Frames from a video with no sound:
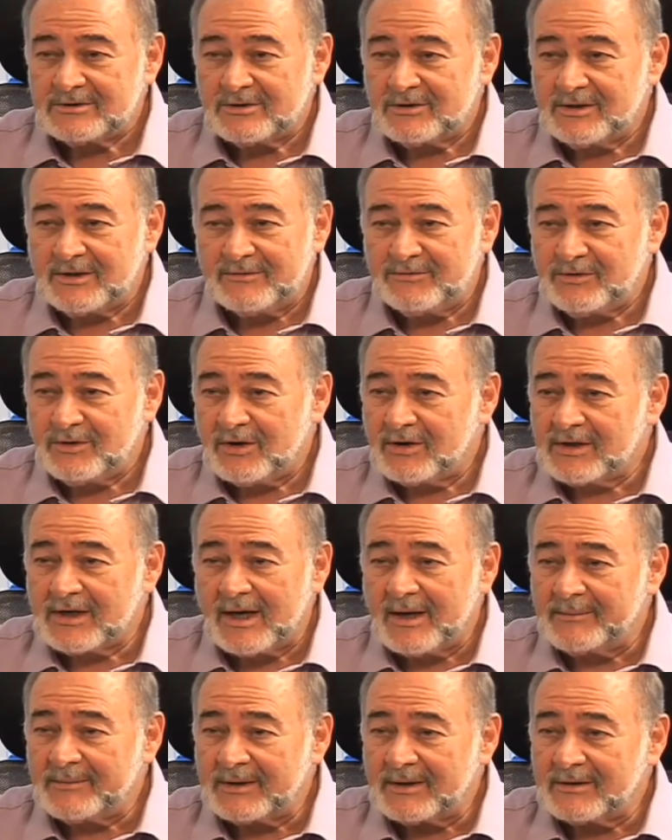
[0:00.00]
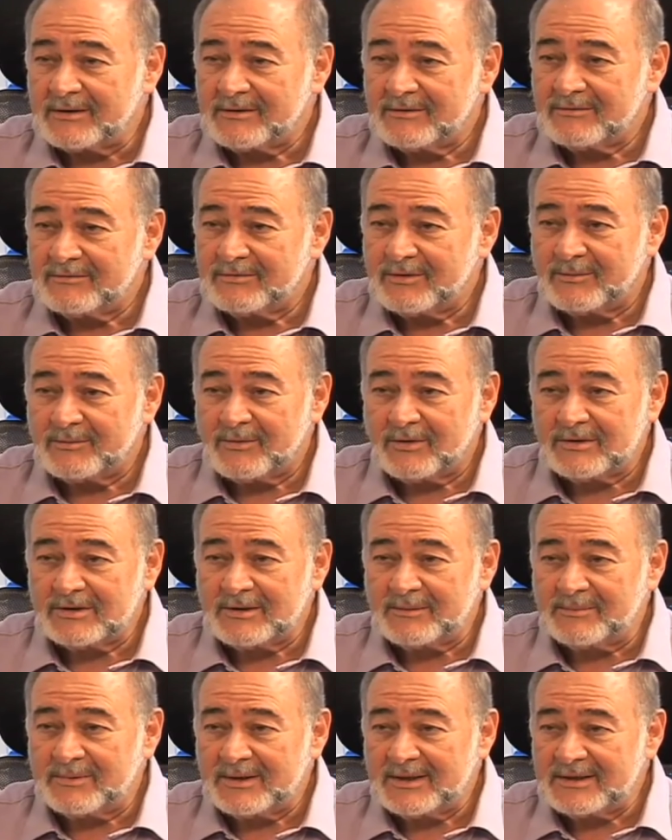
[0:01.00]
So if you are coming from all
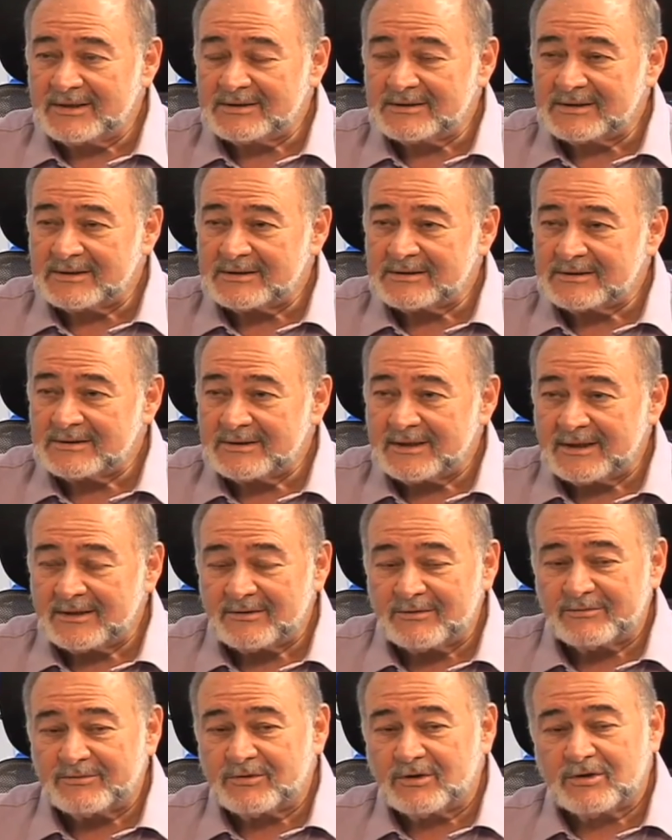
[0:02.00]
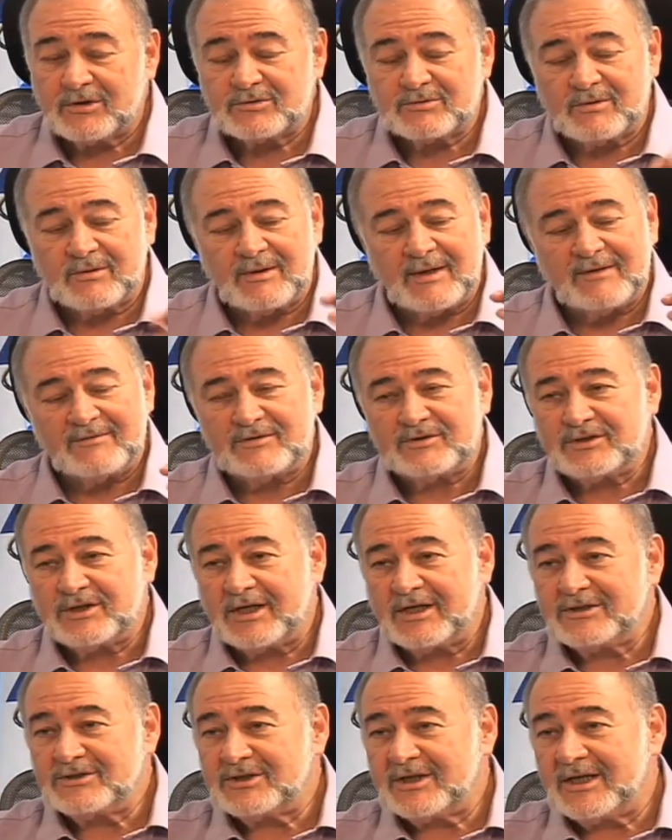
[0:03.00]
the places, then of course we'll have
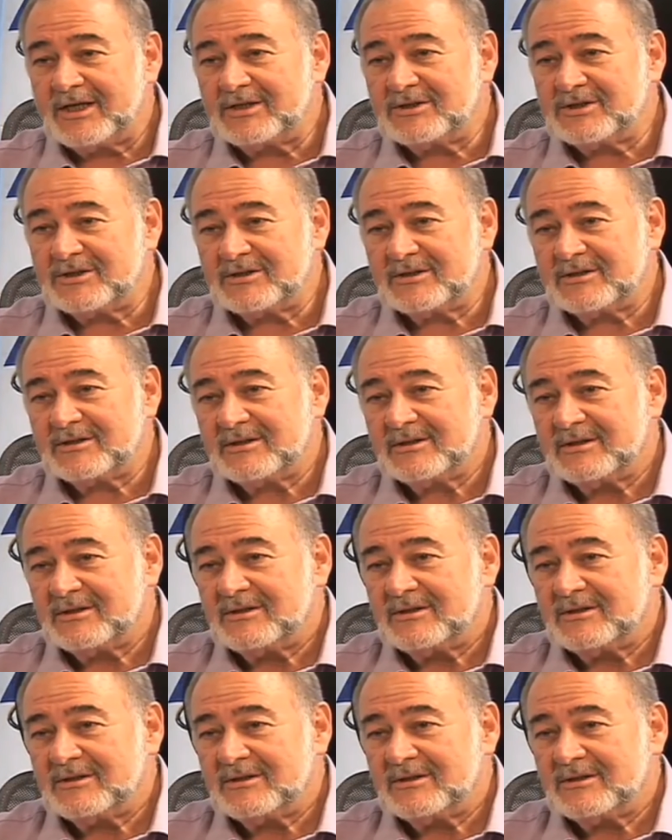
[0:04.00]
change agent